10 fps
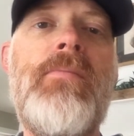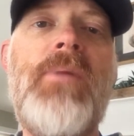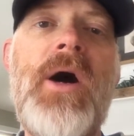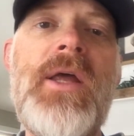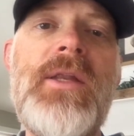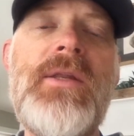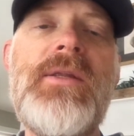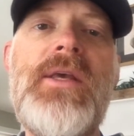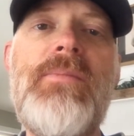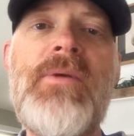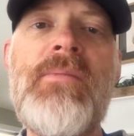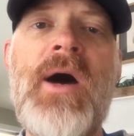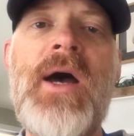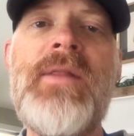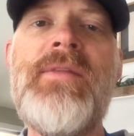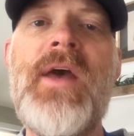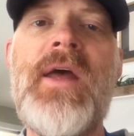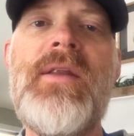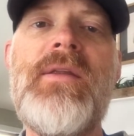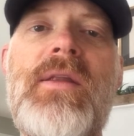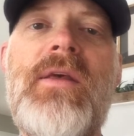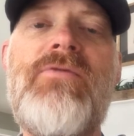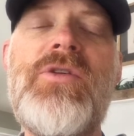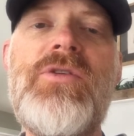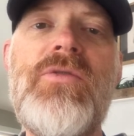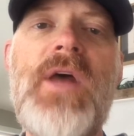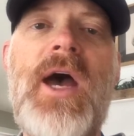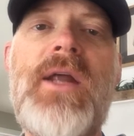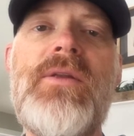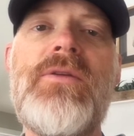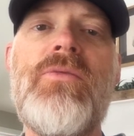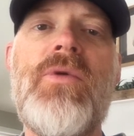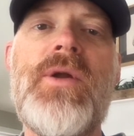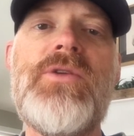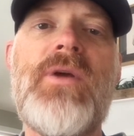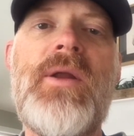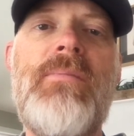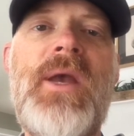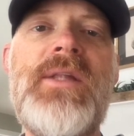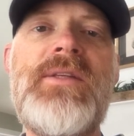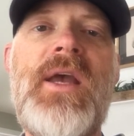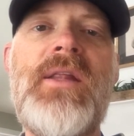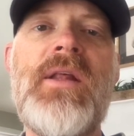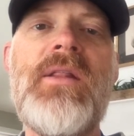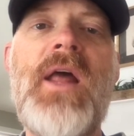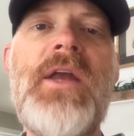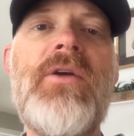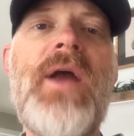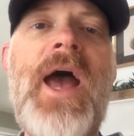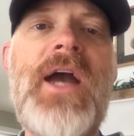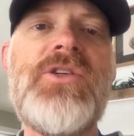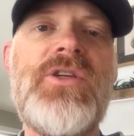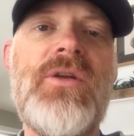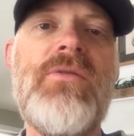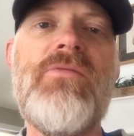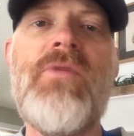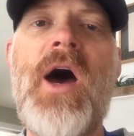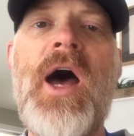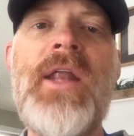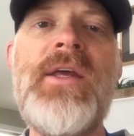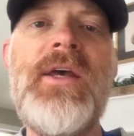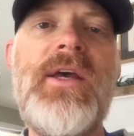But keep in mind that if you do that, you want to try to maintain the lighter action rod